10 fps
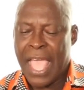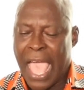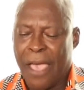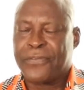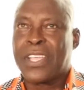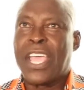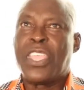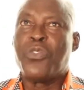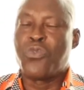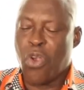after
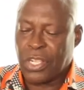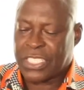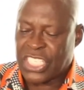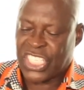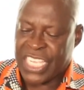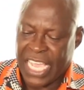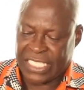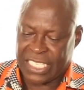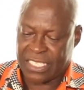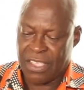he wrote
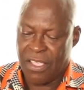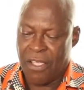checks